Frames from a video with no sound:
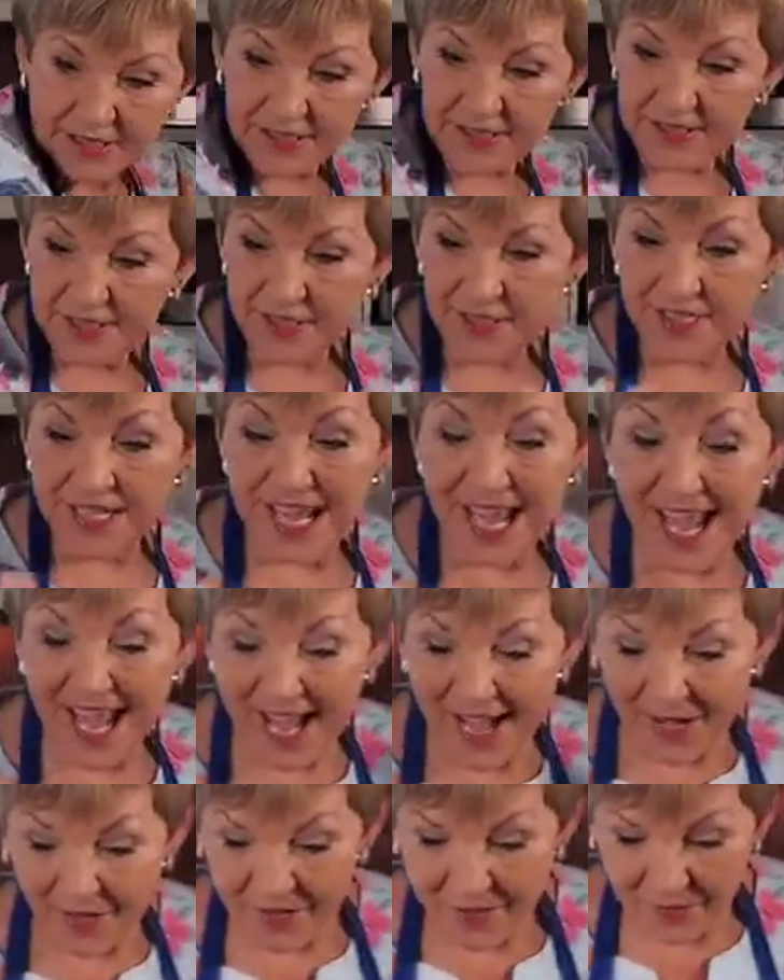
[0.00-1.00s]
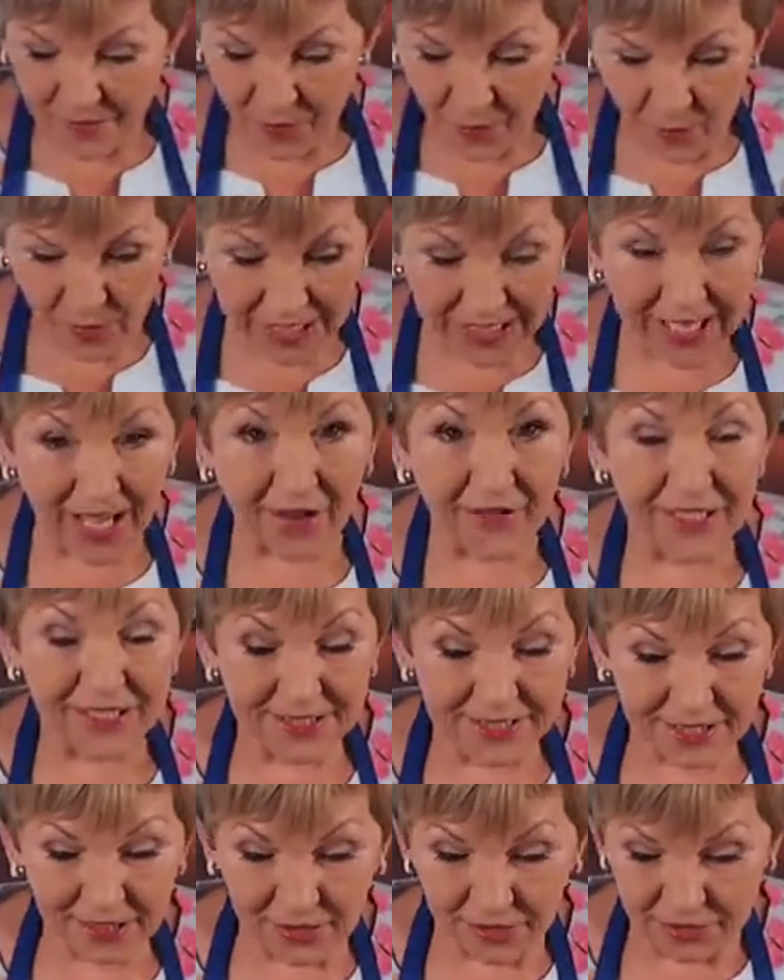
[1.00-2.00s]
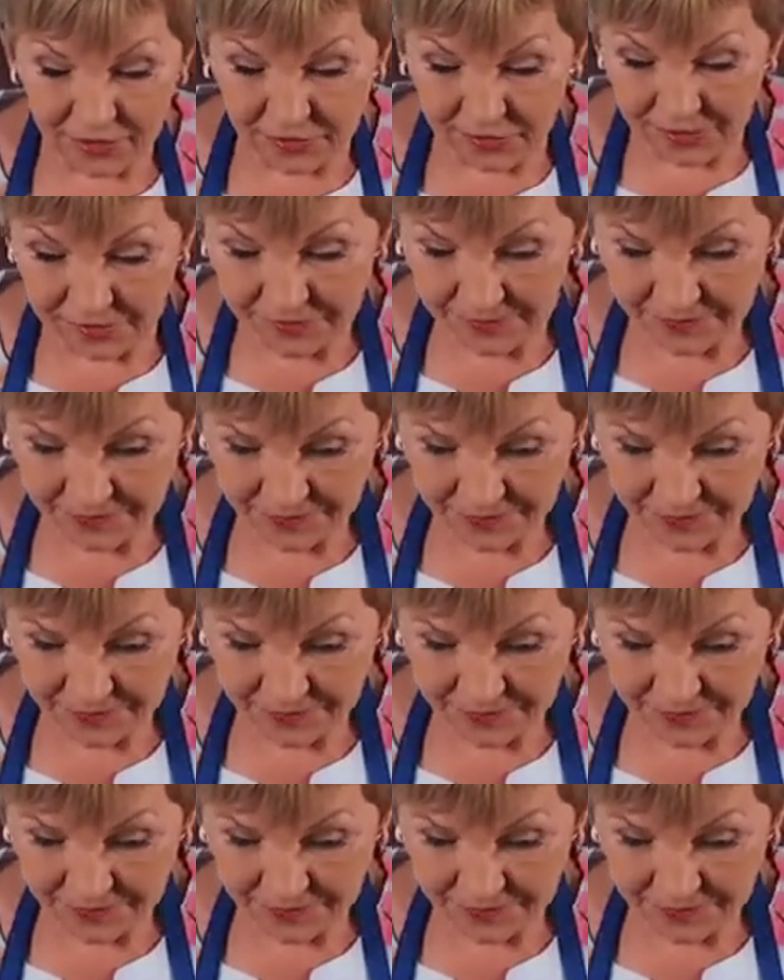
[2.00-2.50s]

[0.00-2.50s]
So now we're going to